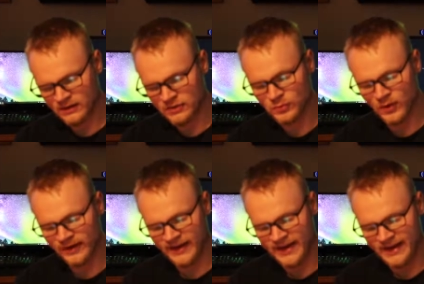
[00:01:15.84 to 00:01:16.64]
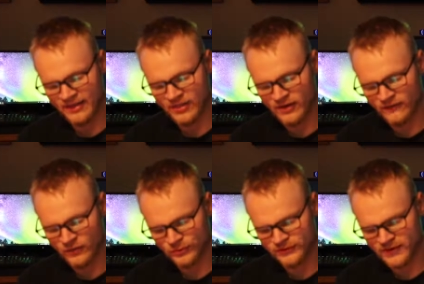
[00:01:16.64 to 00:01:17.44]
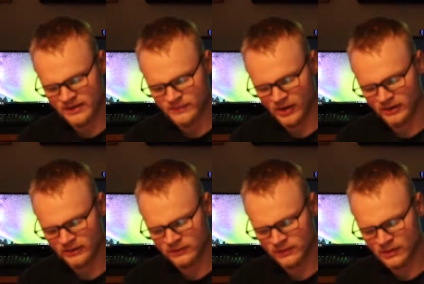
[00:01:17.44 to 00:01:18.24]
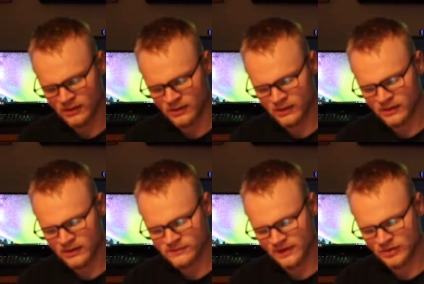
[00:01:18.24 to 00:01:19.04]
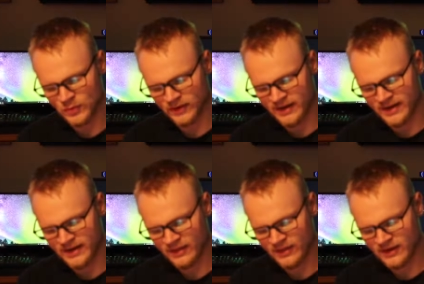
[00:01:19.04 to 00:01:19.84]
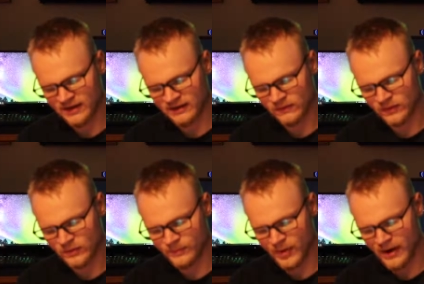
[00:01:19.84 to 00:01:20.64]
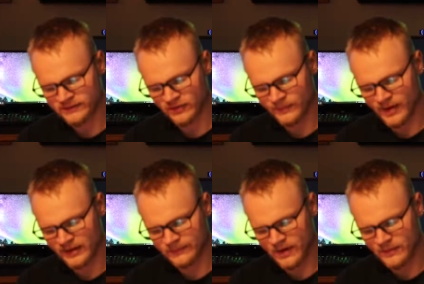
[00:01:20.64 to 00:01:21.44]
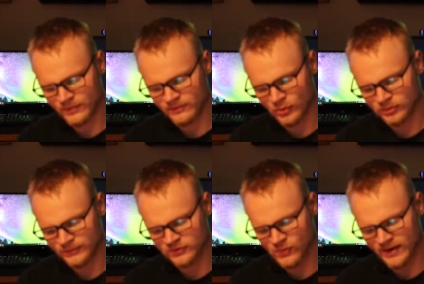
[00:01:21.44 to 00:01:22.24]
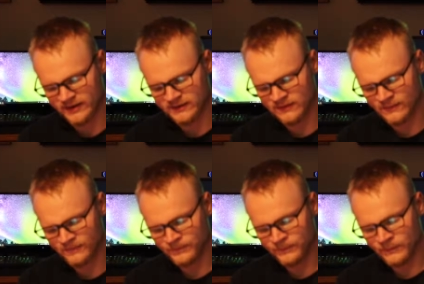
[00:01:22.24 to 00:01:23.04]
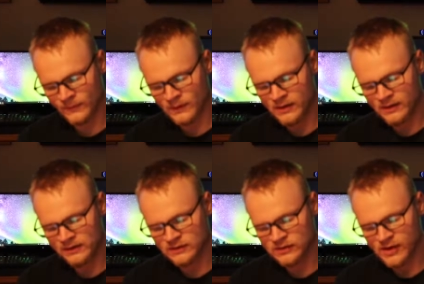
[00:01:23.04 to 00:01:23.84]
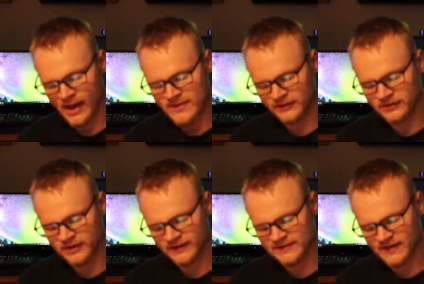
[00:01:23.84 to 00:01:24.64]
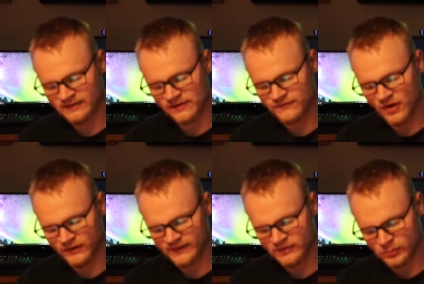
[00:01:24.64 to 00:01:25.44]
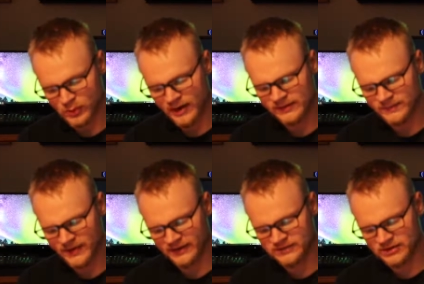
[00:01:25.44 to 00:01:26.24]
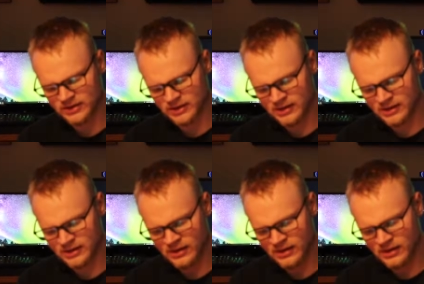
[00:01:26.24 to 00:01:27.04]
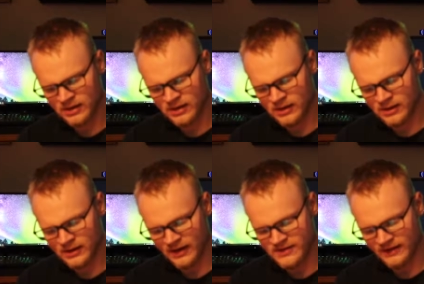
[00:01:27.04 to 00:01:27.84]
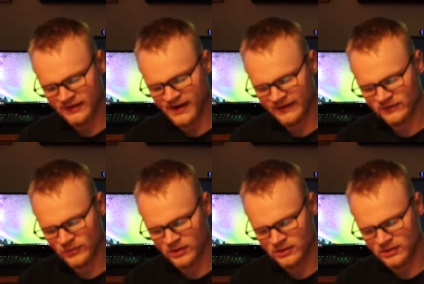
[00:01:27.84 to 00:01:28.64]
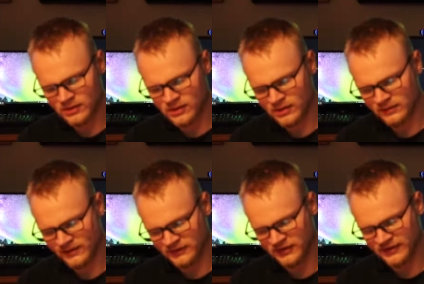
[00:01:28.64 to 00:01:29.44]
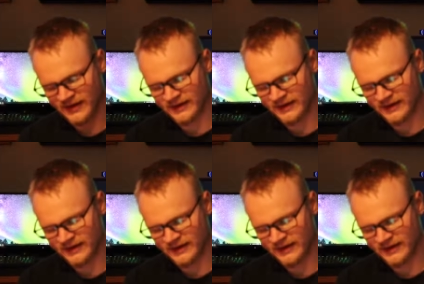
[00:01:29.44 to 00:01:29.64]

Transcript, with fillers: you wanna hit the full screen button, then you wanna hit the little box on the bottom right with multiple squares, and then you're gonna select the farthest right picture, and then the next one. Then you can